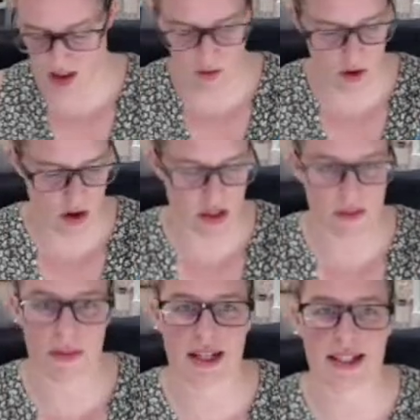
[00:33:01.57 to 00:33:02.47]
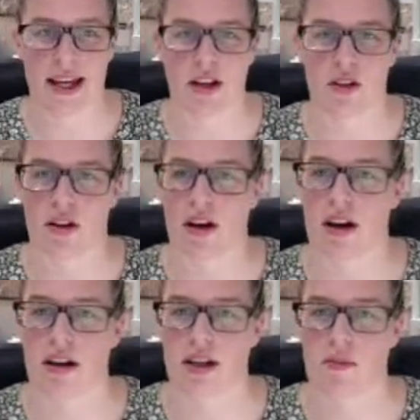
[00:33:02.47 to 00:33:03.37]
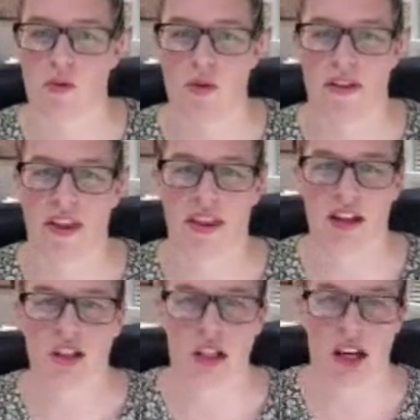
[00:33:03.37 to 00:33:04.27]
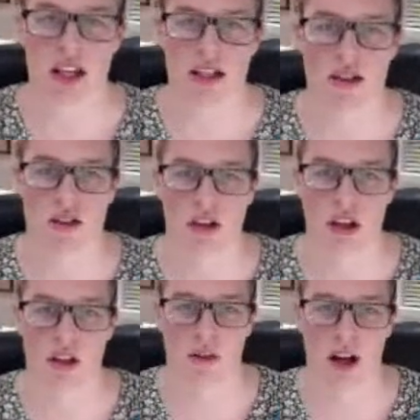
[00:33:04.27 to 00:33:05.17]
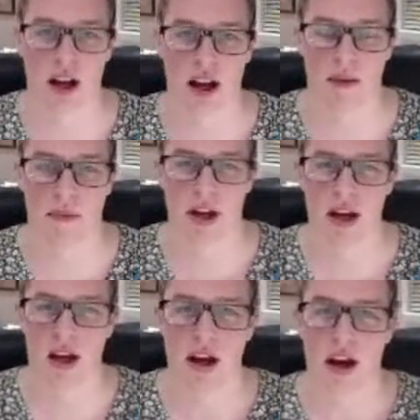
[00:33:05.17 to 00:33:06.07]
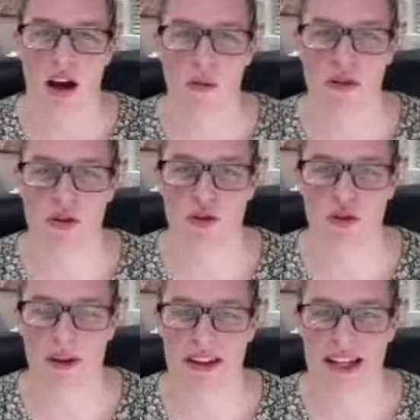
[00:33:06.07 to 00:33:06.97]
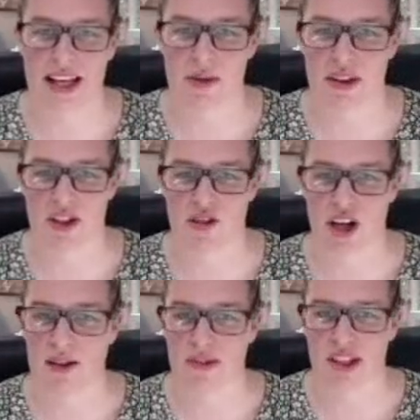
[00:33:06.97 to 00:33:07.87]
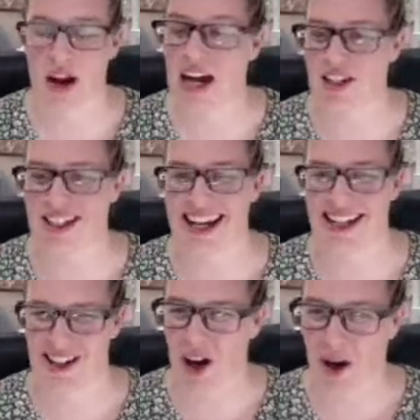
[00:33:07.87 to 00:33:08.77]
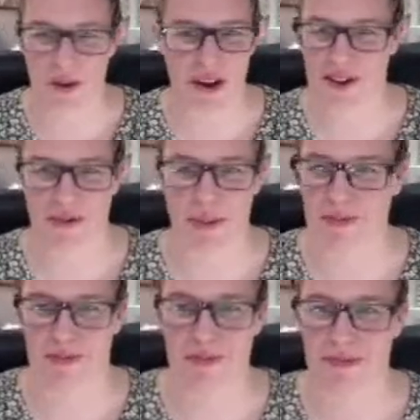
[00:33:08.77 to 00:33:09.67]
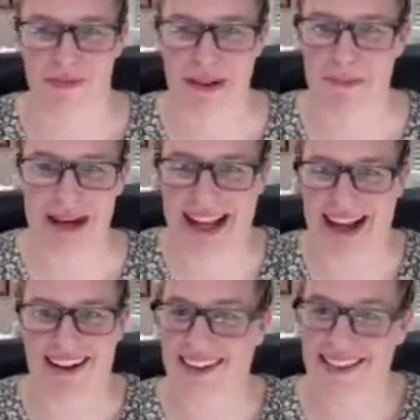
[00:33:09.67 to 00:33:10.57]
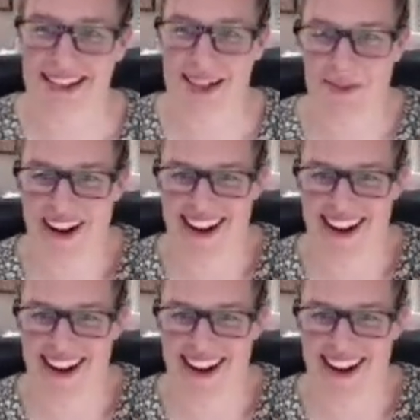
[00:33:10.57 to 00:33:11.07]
was my take on card number 1 that they shared. So I wasn't sure about the yellow and the stripes, so I just added a whole load of bling to my